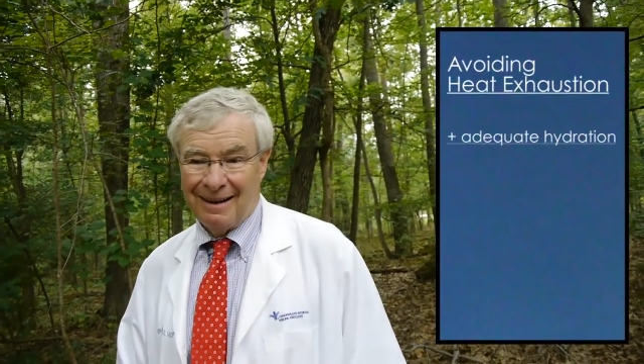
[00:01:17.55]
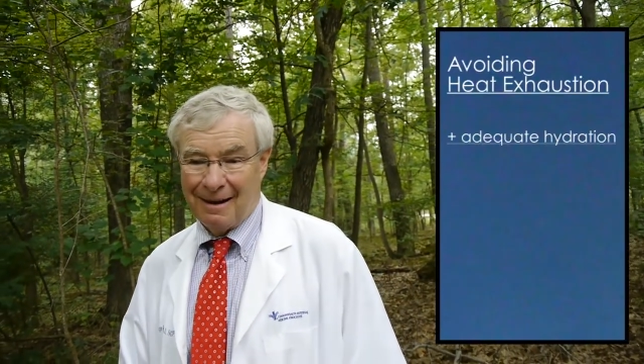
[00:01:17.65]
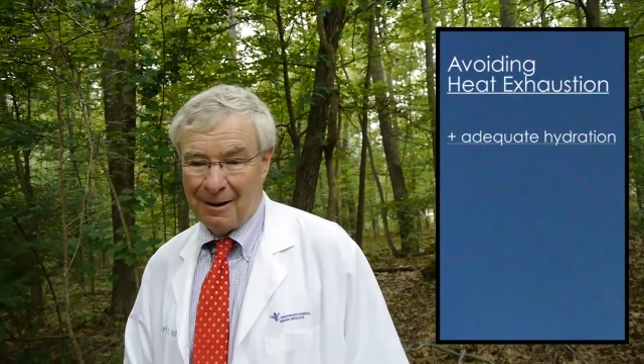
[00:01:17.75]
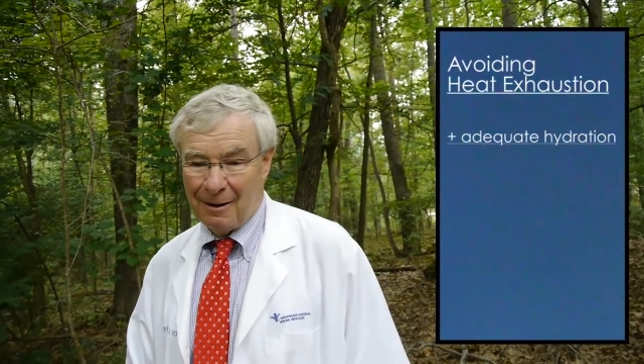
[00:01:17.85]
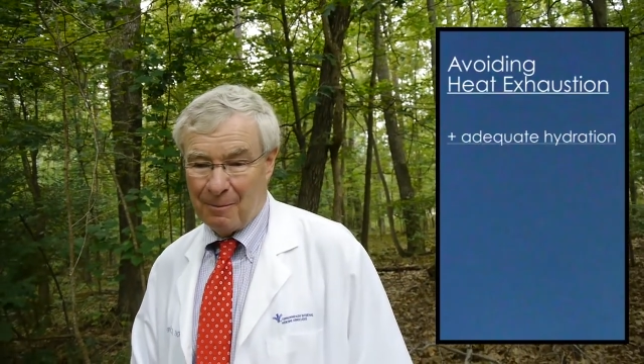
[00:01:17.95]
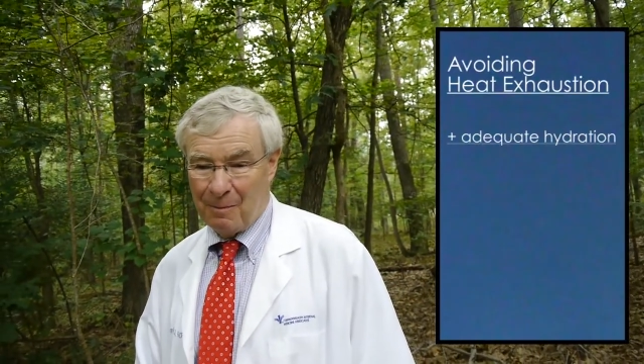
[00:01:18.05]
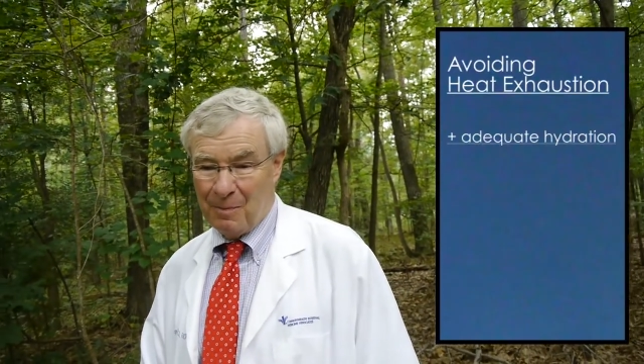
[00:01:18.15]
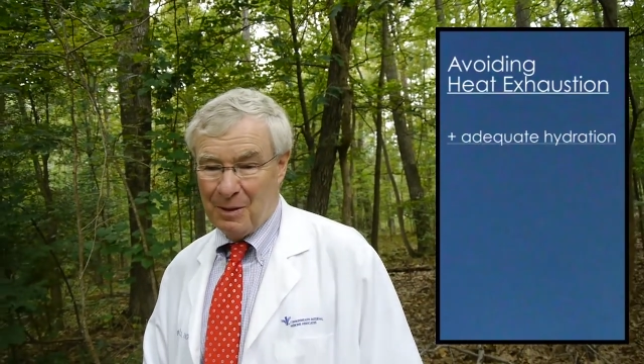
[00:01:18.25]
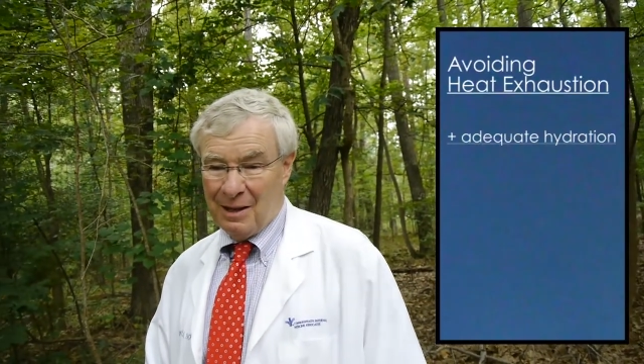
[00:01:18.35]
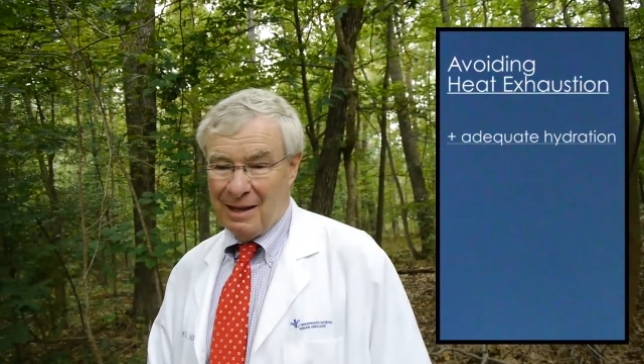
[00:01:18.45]
um,
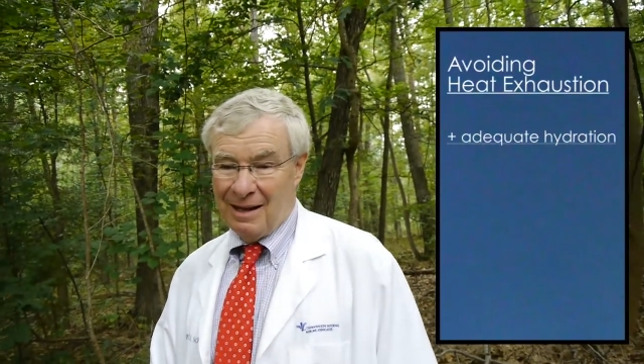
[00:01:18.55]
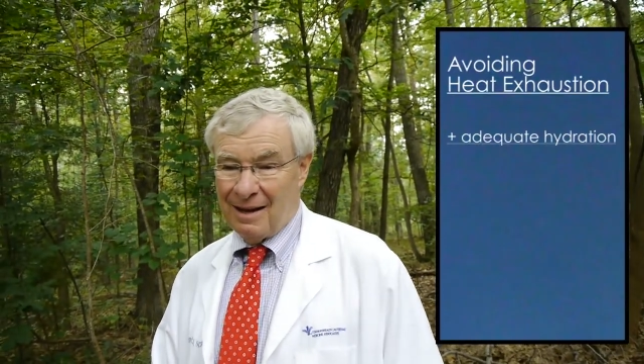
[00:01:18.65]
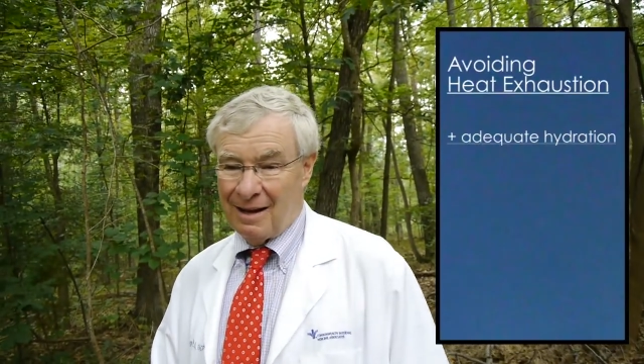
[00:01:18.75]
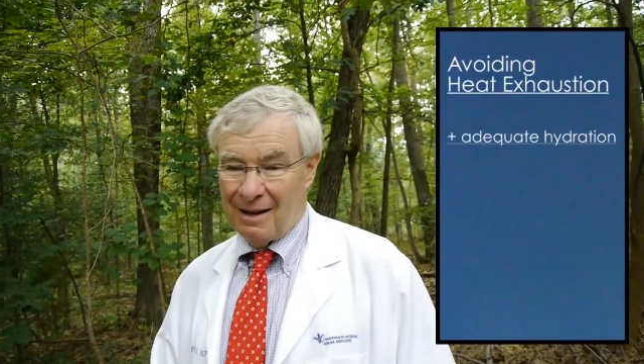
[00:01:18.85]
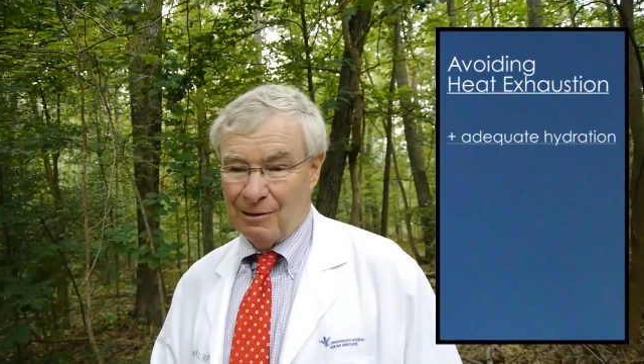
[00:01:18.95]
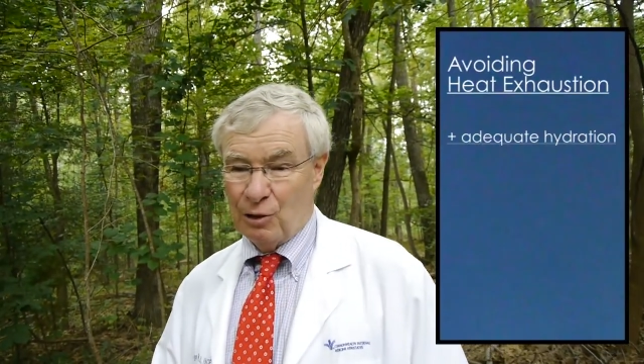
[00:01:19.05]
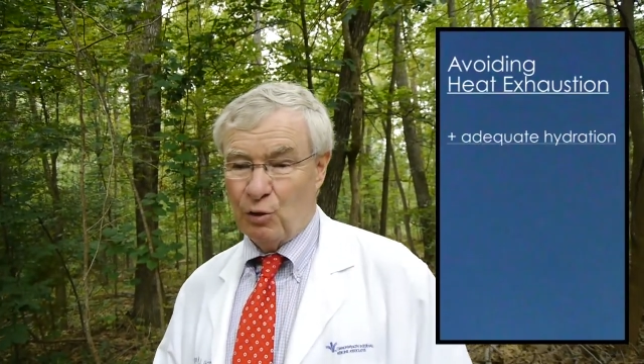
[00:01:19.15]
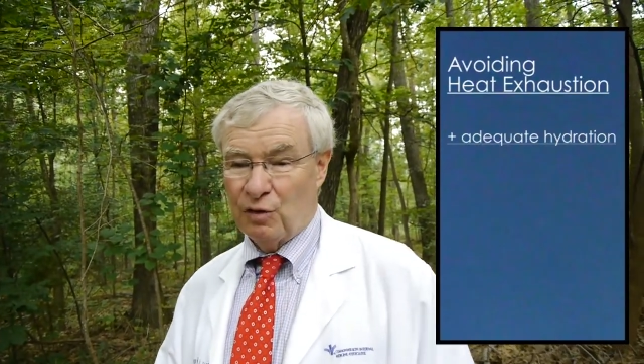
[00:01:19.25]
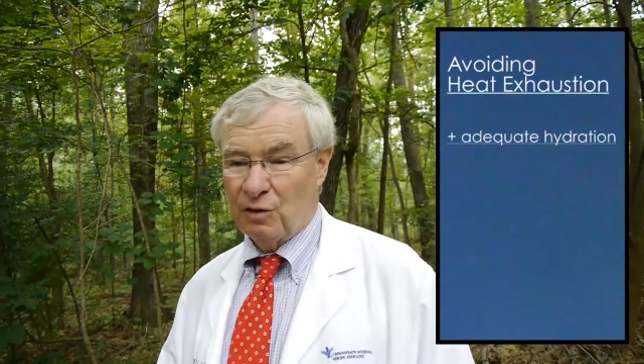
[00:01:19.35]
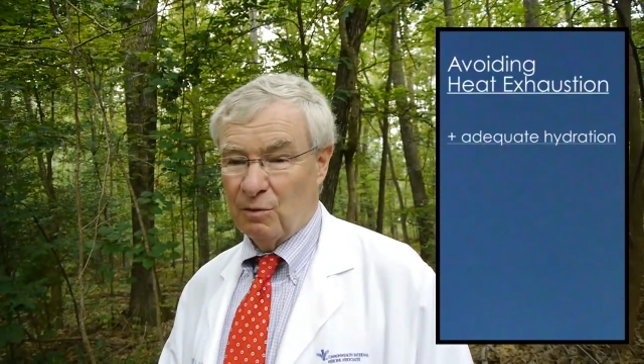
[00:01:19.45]
uh,
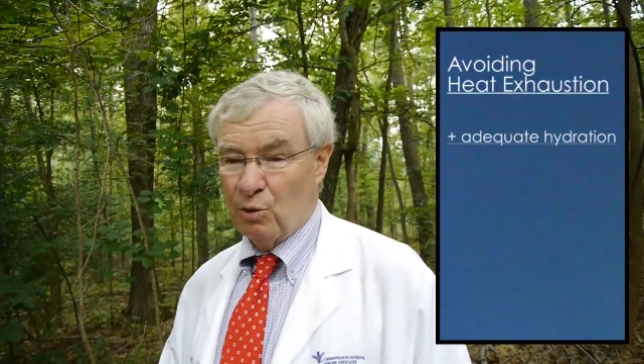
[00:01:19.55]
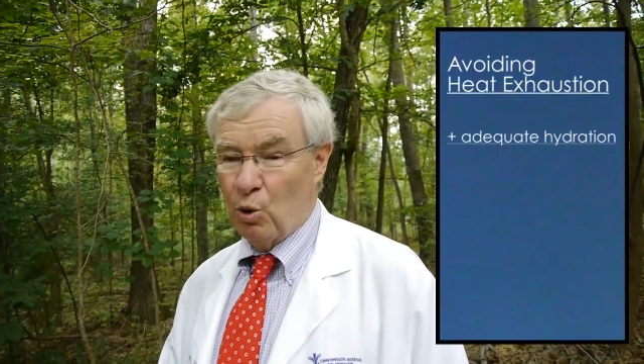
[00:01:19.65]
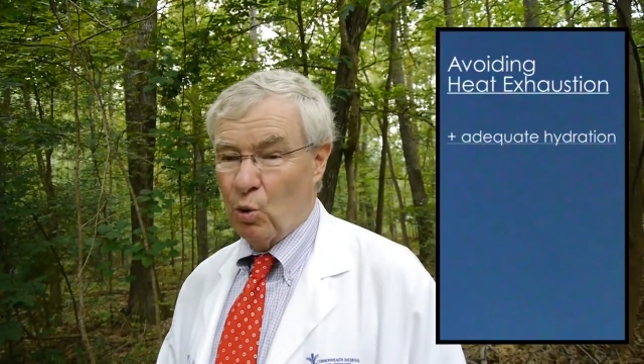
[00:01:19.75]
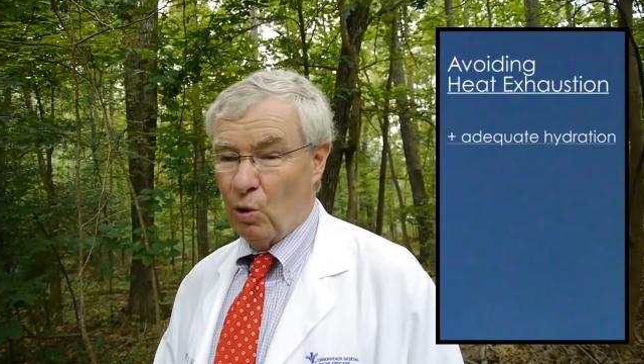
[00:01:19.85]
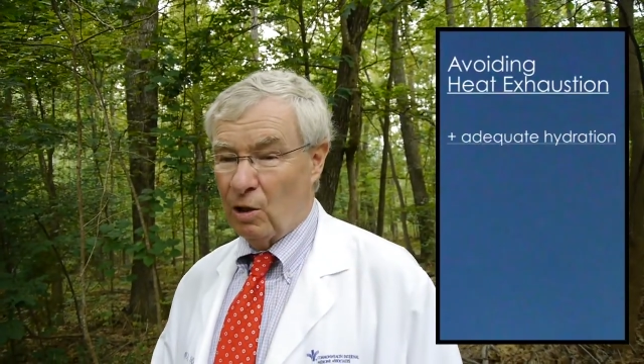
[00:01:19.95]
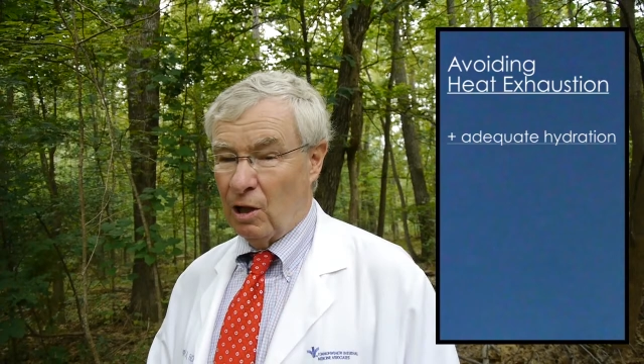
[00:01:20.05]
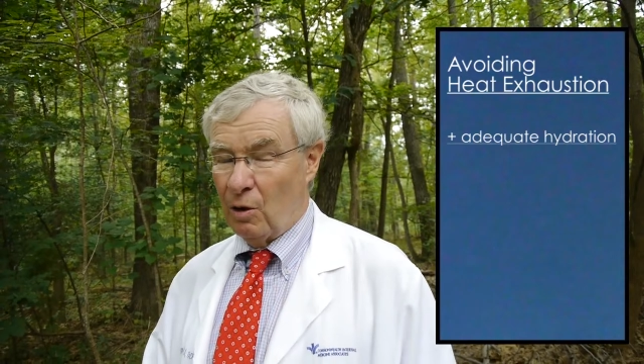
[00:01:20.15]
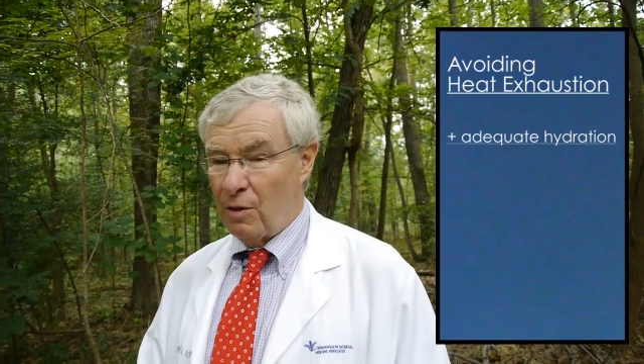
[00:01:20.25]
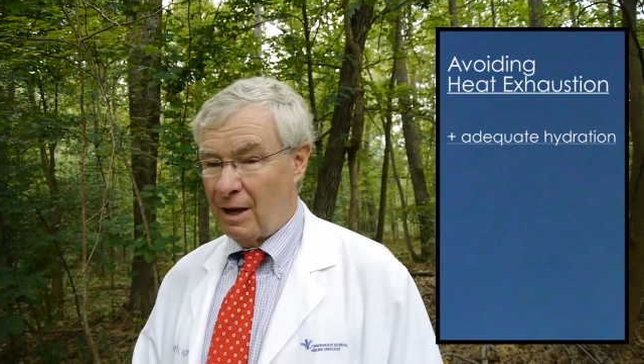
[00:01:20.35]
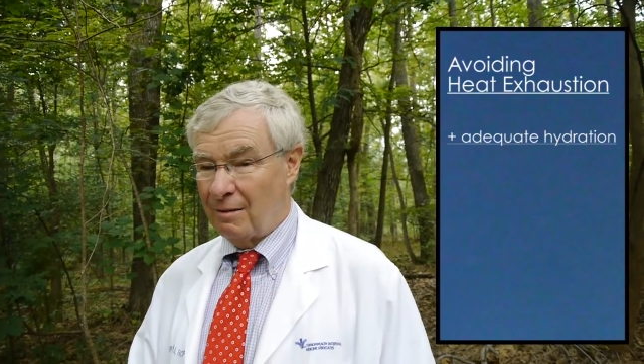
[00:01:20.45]
loose cool
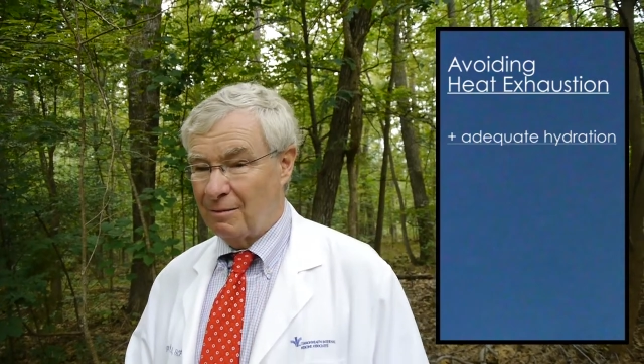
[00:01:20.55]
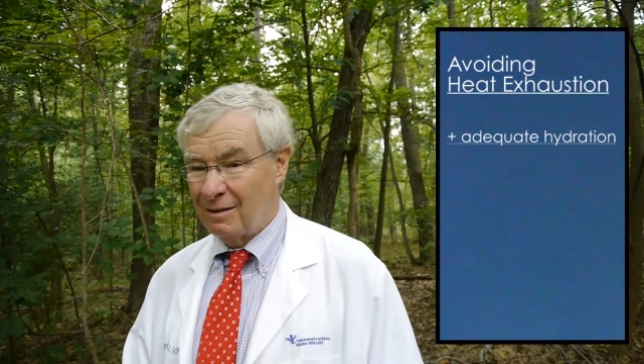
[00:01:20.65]
clothing.